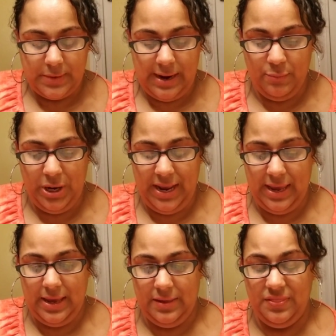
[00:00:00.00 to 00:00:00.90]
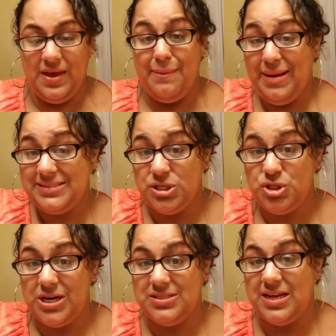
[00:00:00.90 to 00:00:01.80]
I'm reading it in the Message
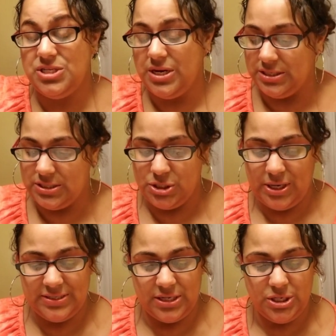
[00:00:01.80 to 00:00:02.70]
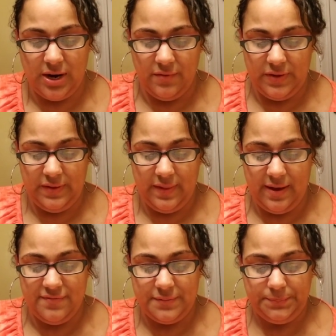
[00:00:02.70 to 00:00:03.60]
translation. It's a translation that I really
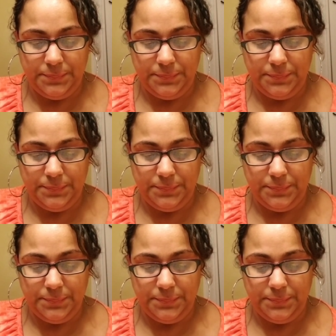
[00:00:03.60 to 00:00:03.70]
love.